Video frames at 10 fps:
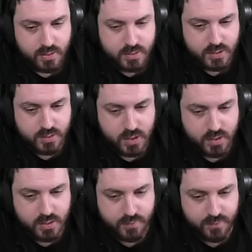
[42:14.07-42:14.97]
So it's kind
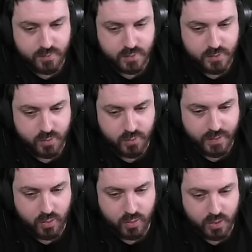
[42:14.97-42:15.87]
of different, difficult
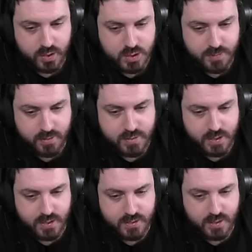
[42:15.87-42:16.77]
about audio. His spear
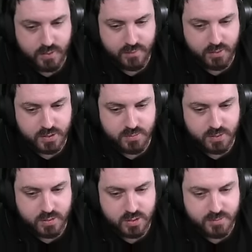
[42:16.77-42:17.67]
attacks are very
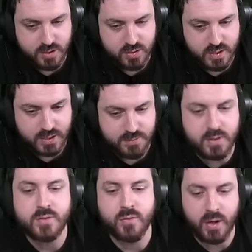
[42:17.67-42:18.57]
similar to his special attack
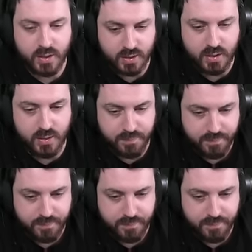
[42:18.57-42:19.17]
spears. Right, okay.